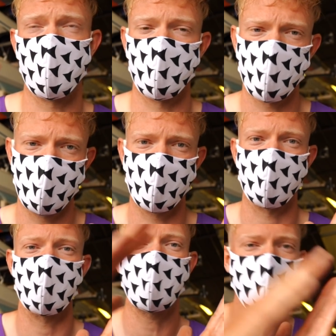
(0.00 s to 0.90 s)
So I'm trying to
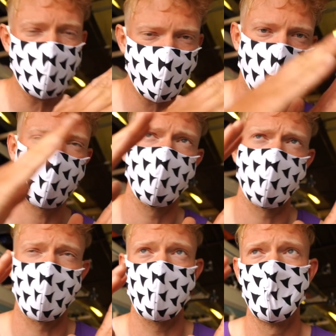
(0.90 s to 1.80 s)
land on the foot
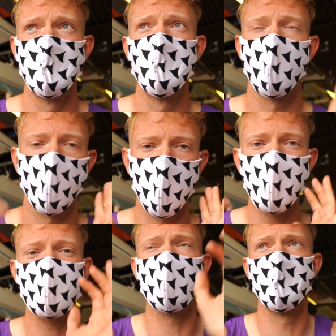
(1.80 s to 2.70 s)
plate
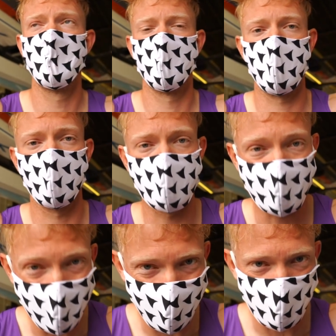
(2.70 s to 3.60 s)
when my
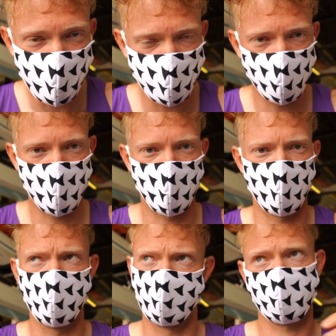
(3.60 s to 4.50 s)
blades are